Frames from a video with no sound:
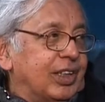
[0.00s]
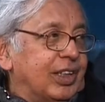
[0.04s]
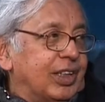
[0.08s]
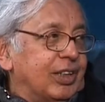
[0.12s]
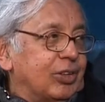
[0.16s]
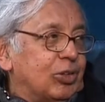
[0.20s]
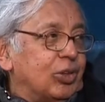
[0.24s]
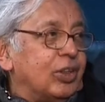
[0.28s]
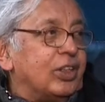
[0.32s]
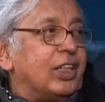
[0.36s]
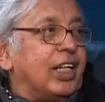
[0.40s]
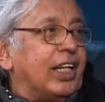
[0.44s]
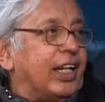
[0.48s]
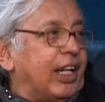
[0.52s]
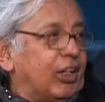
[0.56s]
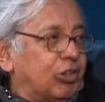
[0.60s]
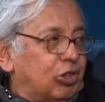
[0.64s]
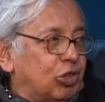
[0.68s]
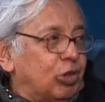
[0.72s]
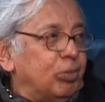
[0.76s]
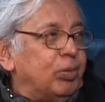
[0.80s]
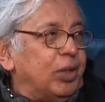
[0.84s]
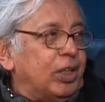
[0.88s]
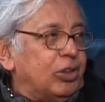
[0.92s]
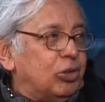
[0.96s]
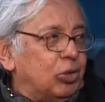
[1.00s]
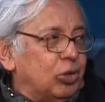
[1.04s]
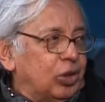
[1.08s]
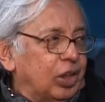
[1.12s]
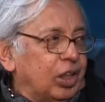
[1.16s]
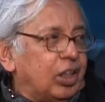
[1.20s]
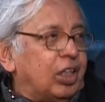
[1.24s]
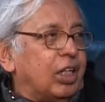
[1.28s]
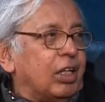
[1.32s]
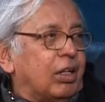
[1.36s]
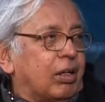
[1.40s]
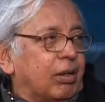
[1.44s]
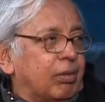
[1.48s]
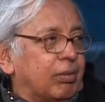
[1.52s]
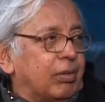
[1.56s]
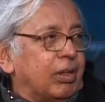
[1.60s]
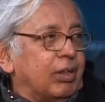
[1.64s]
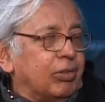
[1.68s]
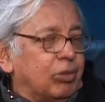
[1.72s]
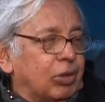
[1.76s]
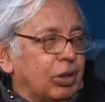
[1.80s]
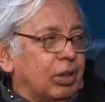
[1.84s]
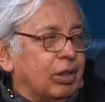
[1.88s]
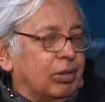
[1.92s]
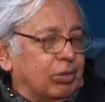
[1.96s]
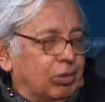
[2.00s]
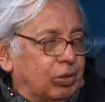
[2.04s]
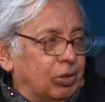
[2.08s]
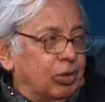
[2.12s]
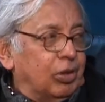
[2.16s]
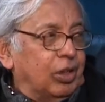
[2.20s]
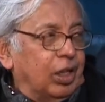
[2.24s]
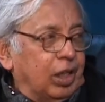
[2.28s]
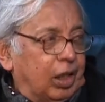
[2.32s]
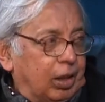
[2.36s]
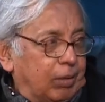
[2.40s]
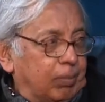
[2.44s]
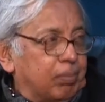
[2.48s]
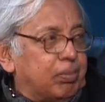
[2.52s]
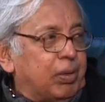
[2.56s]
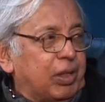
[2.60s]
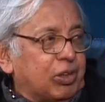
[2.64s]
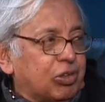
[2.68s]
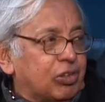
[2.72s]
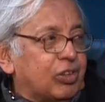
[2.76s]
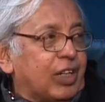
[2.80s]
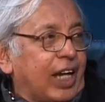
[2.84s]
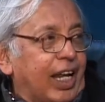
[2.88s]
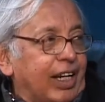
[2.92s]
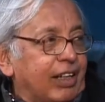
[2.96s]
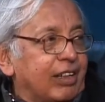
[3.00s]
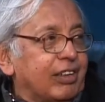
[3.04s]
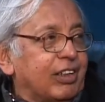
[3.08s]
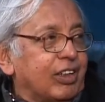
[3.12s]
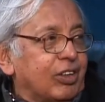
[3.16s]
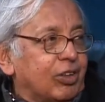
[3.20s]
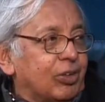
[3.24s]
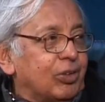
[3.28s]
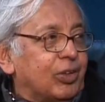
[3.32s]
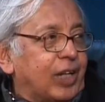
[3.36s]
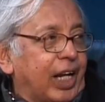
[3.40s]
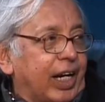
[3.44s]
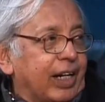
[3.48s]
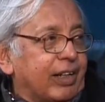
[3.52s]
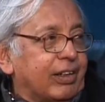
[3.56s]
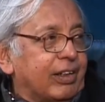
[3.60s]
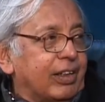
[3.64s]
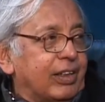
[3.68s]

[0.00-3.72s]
So there has to be a juridic personality to that.